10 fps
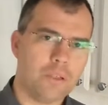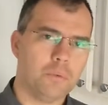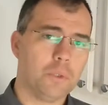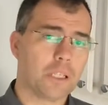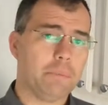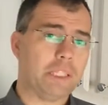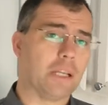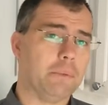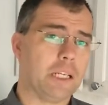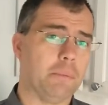we're going to be
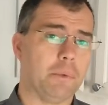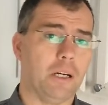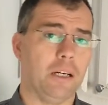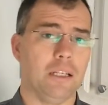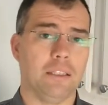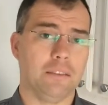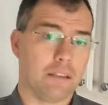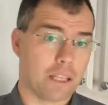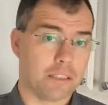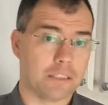coming up on
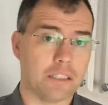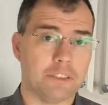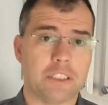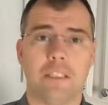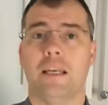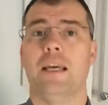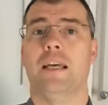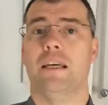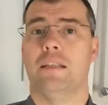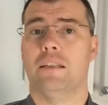Thanksgiving
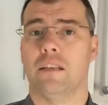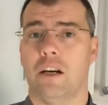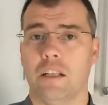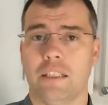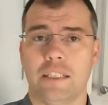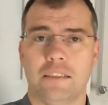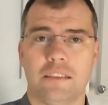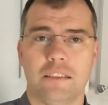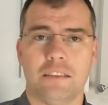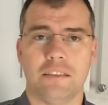and the holiday
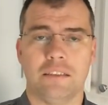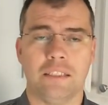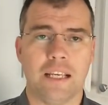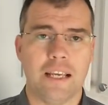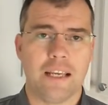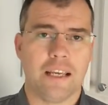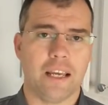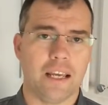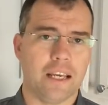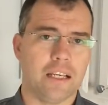seasons,
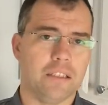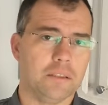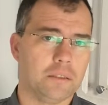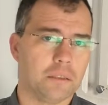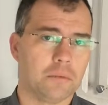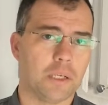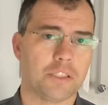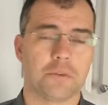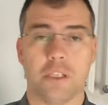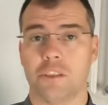and
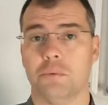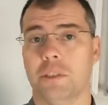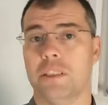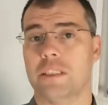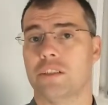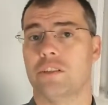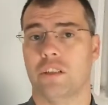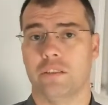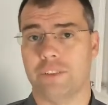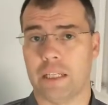restaurants are really going to
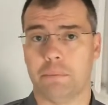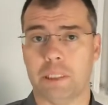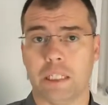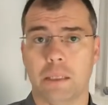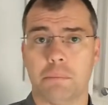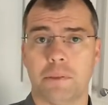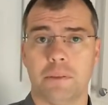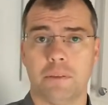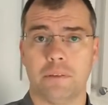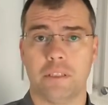start vamping up
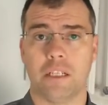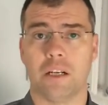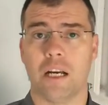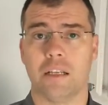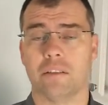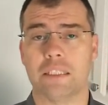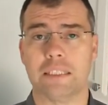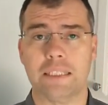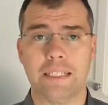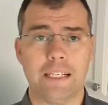their hiring.